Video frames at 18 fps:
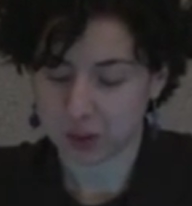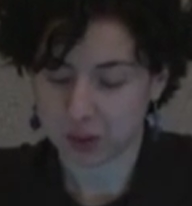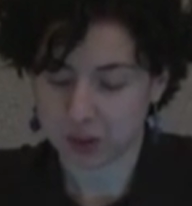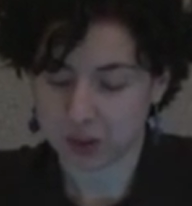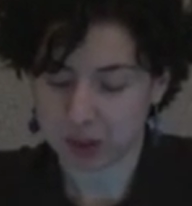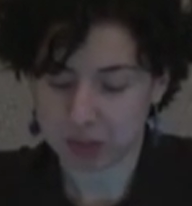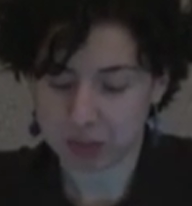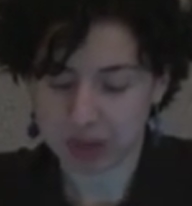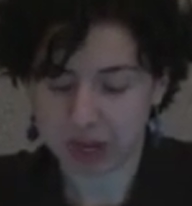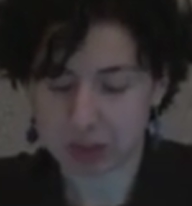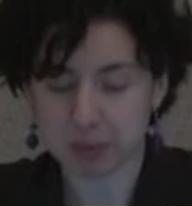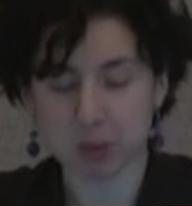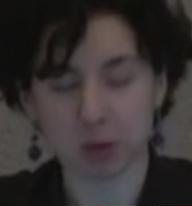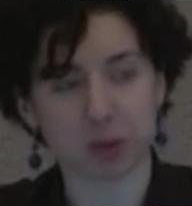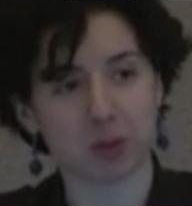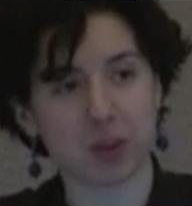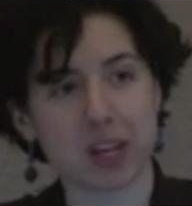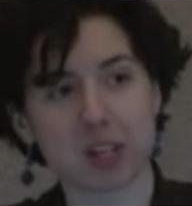sometimes
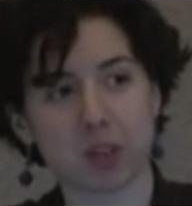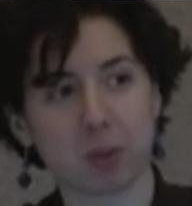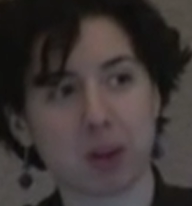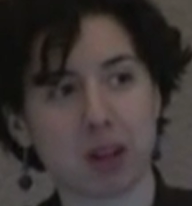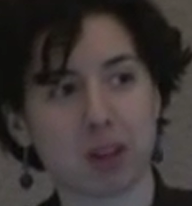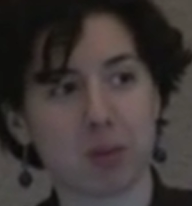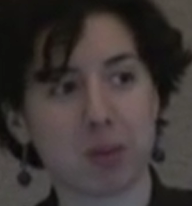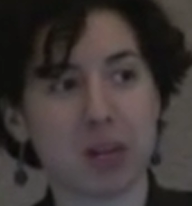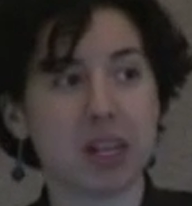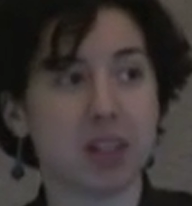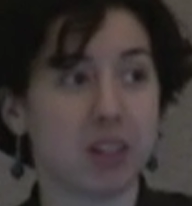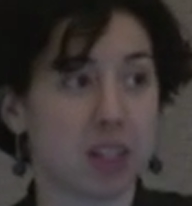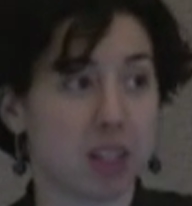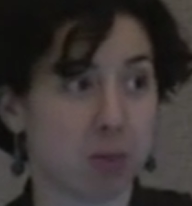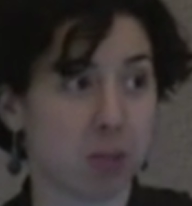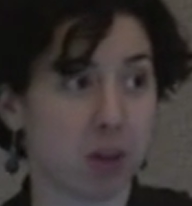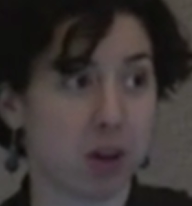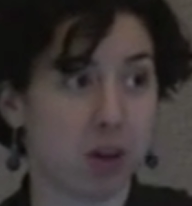we're faced with
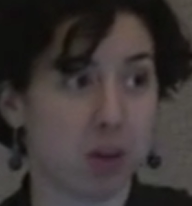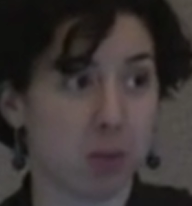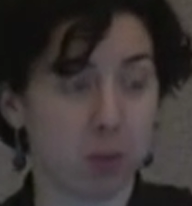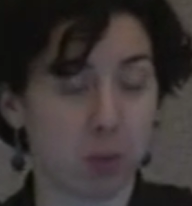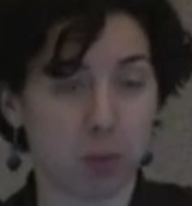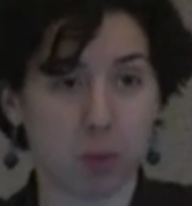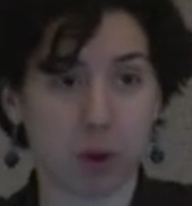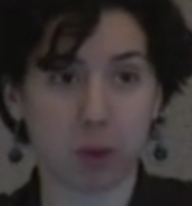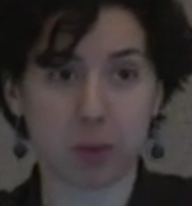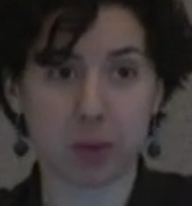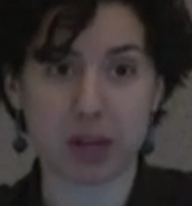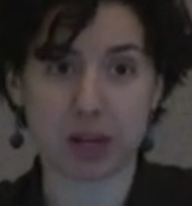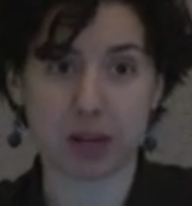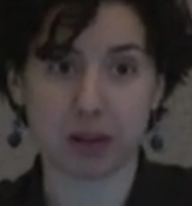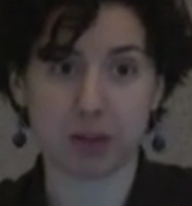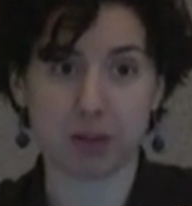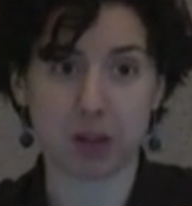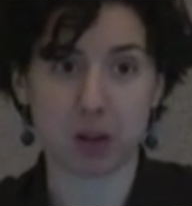appealing, but what
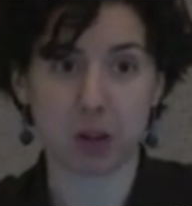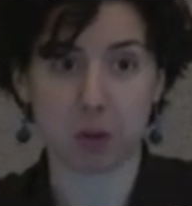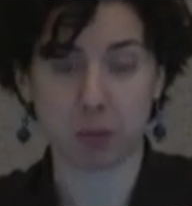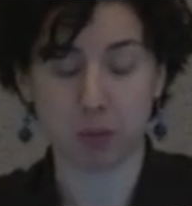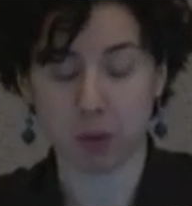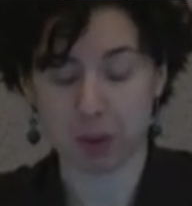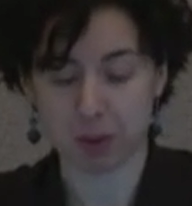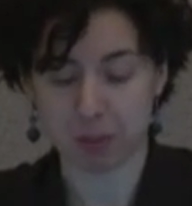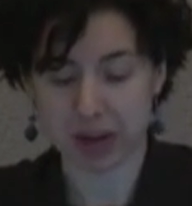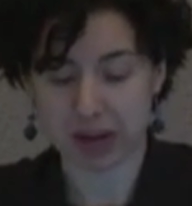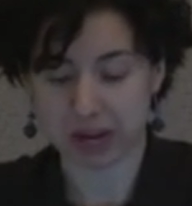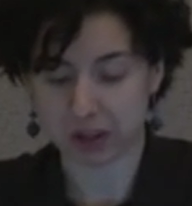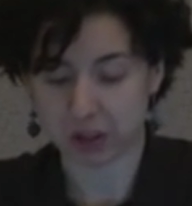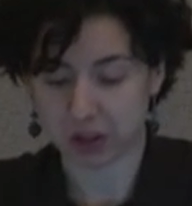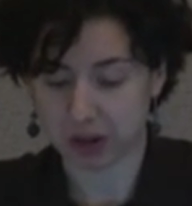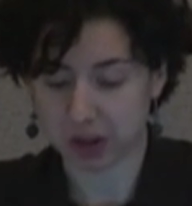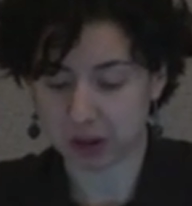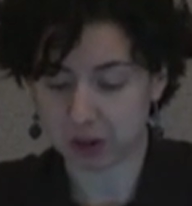may
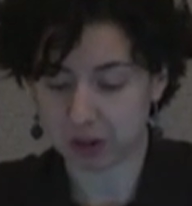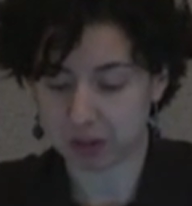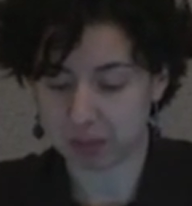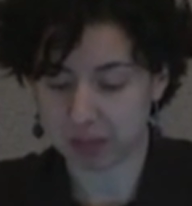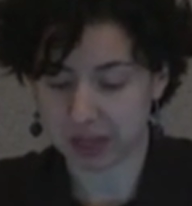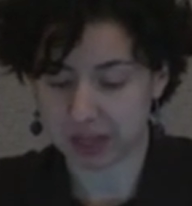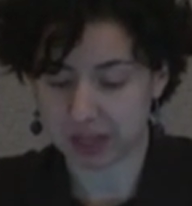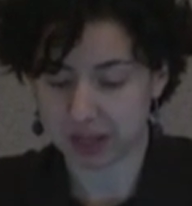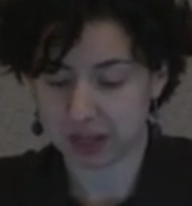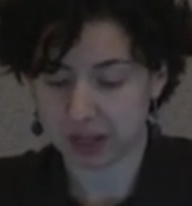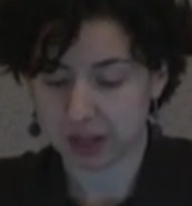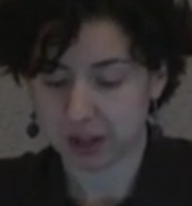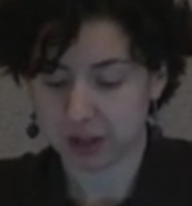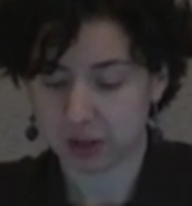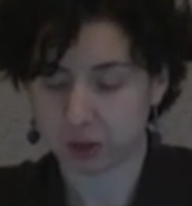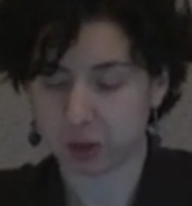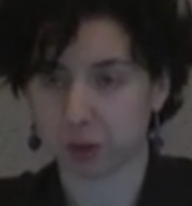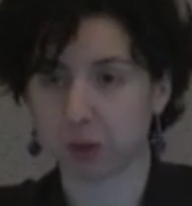turn out to be
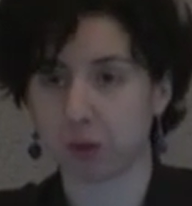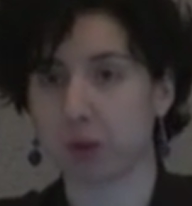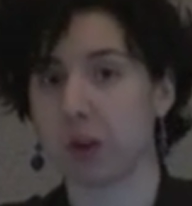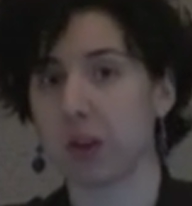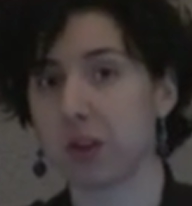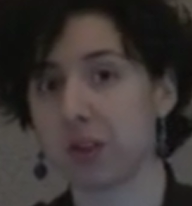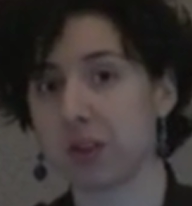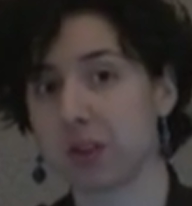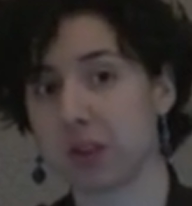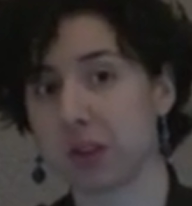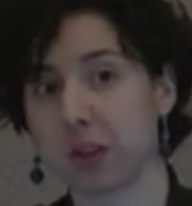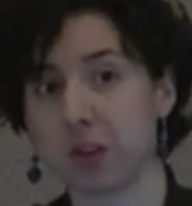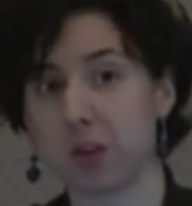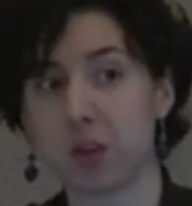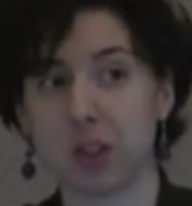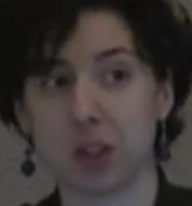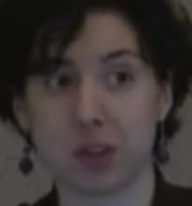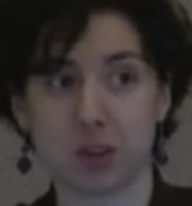sort of false
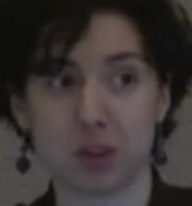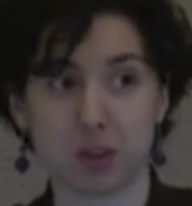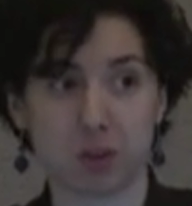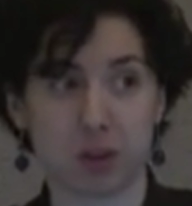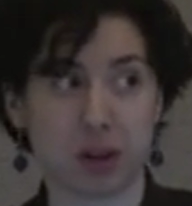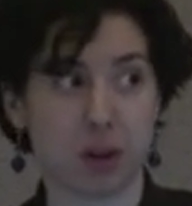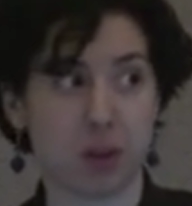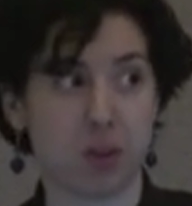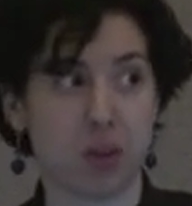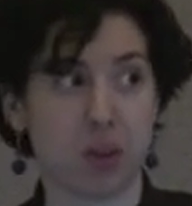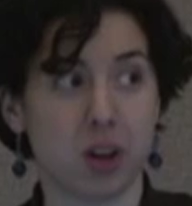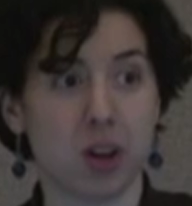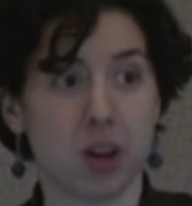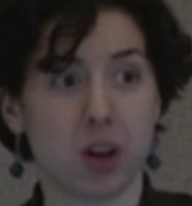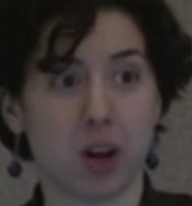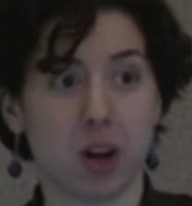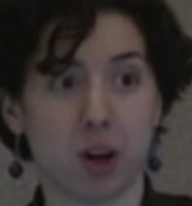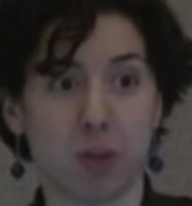solutions around
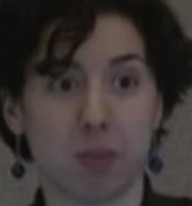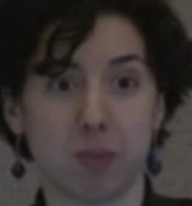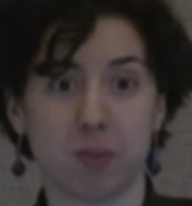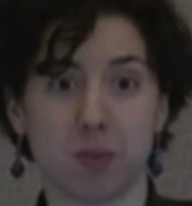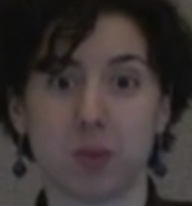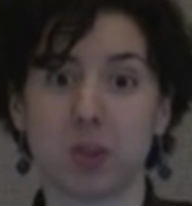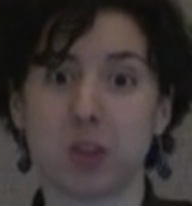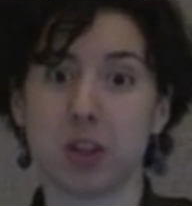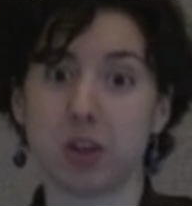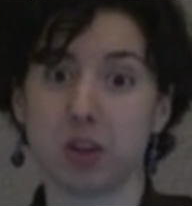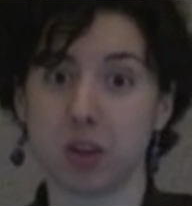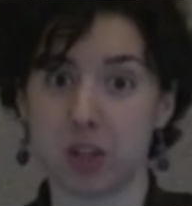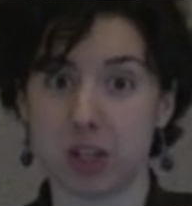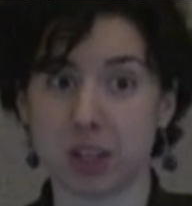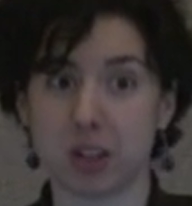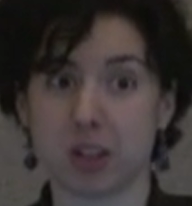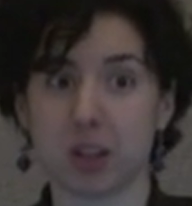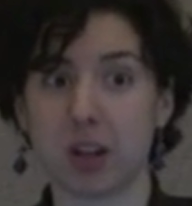
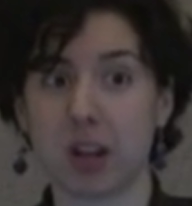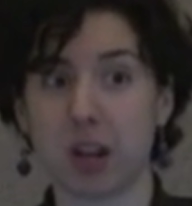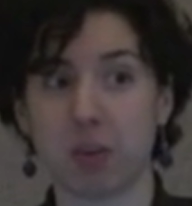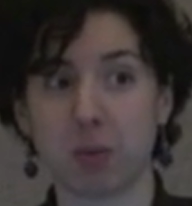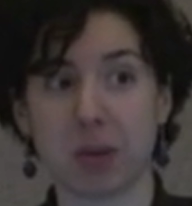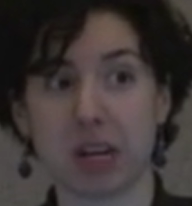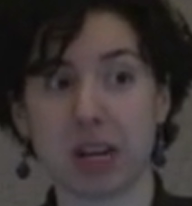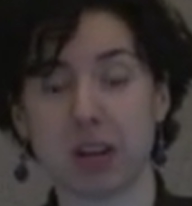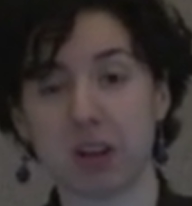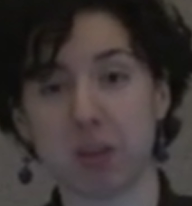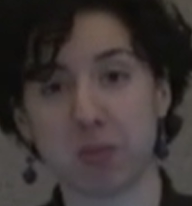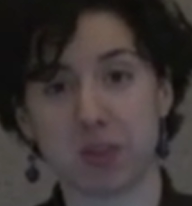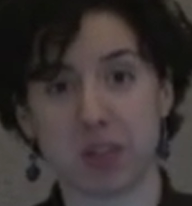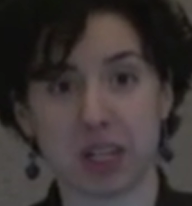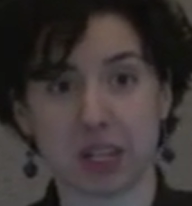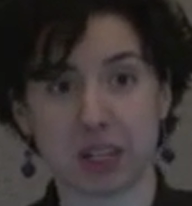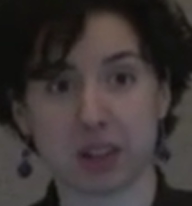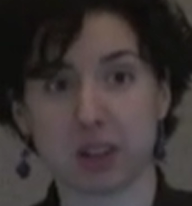synergies, and we end up
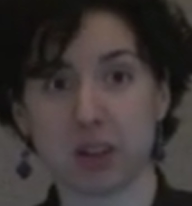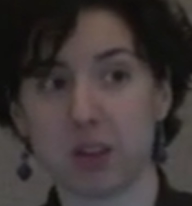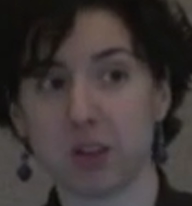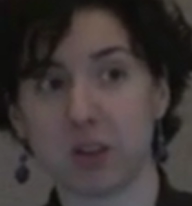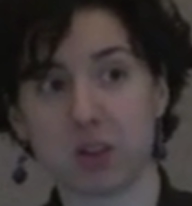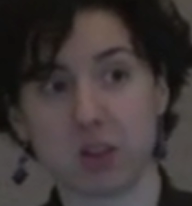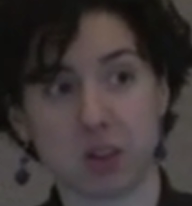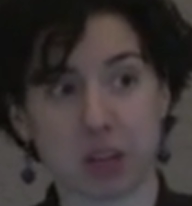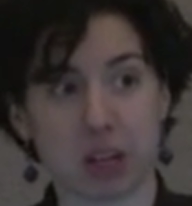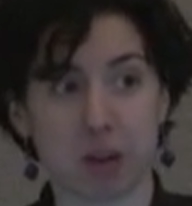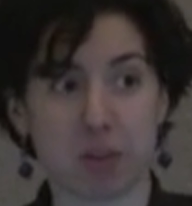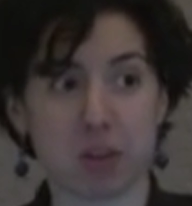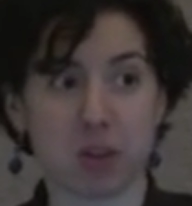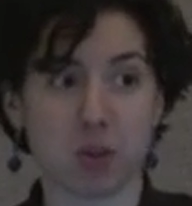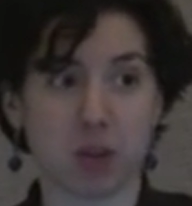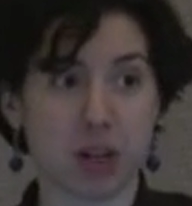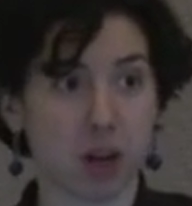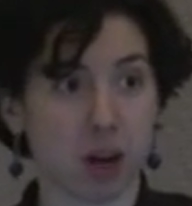seeing that can be
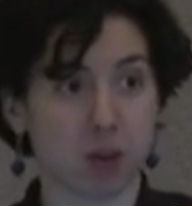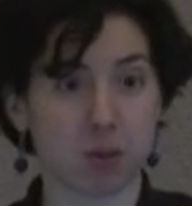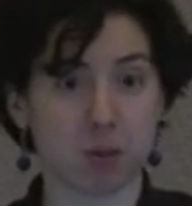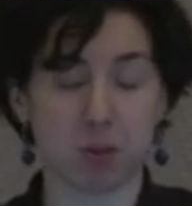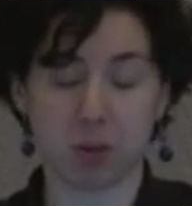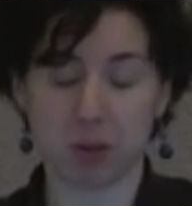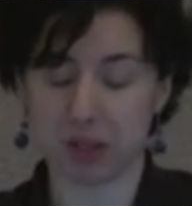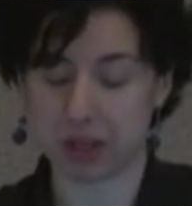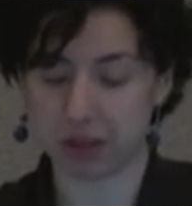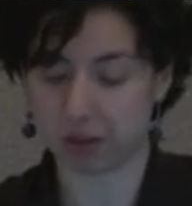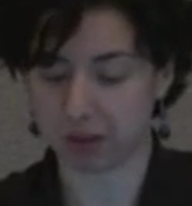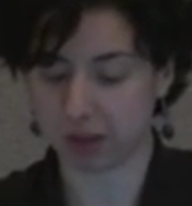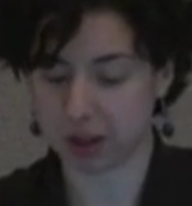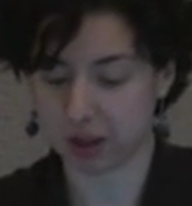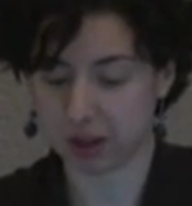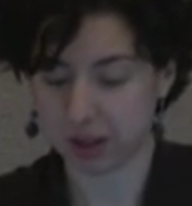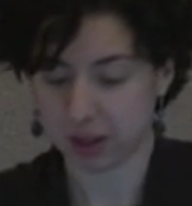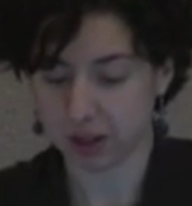trade-offs between different